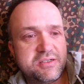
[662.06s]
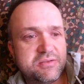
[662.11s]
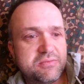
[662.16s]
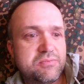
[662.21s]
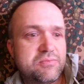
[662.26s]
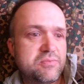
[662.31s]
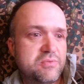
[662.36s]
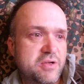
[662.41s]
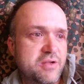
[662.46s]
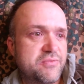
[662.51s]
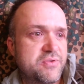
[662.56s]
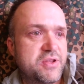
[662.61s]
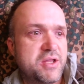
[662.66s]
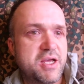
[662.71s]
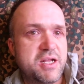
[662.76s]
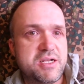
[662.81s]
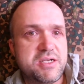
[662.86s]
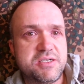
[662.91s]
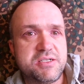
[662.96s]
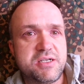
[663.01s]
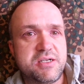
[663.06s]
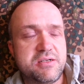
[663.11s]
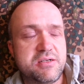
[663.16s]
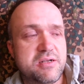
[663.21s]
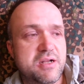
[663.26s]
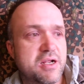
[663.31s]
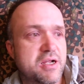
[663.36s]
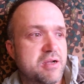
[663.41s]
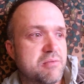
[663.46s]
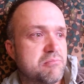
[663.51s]
whatever that is in
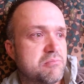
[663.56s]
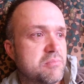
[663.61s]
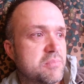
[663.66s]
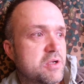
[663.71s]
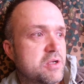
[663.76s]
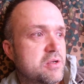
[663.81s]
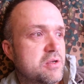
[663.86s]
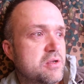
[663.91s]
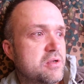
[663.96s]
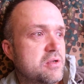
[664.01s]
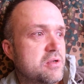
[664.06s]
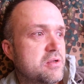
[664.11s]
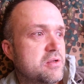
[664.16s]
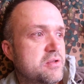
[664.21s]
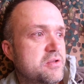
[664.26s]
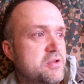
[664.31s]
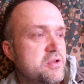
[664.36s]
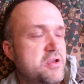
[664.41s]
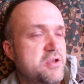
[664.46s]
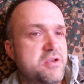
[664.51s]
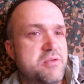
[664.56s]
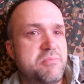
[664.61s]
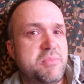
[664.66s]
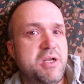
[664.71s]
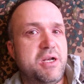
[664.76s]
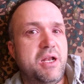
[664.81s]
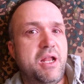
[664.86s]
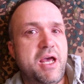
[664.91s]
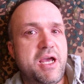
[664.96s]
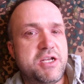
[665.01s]
your
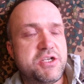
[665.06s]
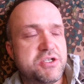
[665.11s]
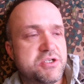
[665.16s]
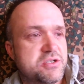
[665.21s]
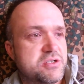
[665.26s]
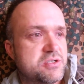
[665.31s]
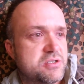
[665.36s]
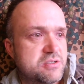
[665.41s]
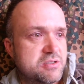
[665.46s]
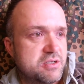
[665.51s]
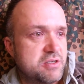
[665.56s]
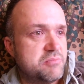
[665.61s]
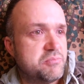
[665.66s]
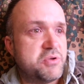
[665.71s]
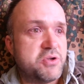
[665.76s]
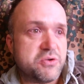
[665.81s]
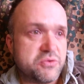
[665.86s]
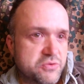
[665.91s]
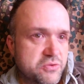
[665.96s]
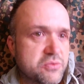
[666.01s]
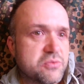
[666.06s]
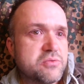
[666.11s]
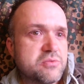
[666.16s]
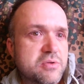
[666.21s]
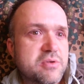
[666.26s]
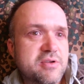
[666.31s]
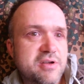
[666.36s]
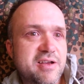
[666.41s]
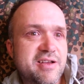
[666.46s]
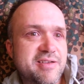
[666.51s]
Middle Ages imperial
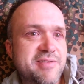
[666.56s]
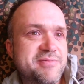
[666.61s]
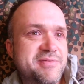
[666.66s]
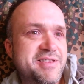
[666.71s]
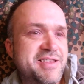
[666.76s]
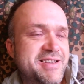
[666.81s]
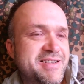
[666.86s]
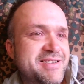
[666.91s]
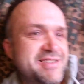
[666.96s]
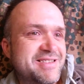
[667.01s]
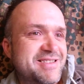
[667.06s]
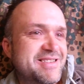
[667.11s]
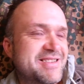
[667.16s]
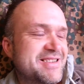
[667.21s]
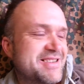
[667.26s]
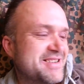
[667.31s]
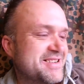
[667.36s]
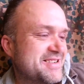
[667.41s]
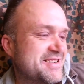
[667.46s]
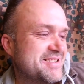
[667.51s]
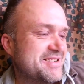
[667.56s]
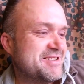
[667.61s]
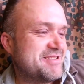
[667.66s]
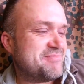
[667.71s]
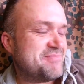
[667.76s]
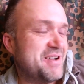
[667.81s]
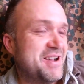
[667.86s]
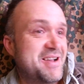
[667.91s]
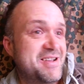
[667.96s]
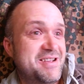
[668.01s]
things.
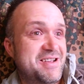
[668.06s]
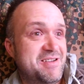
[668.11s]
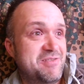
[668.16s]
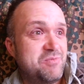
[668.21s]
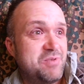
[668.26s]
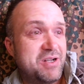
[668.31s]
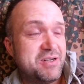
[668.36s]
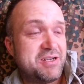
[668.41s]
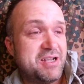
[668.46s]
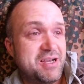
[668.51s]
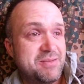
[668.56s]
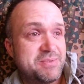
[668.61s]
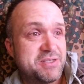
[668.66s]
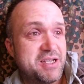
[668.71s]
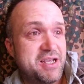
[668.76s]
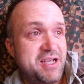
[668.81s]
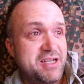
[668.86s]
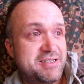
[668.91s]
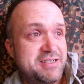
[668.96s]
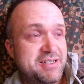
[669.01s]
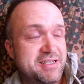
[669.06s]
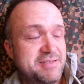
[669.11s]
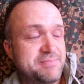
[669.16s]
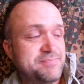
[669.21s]
But yeah, 1 cup's canteen.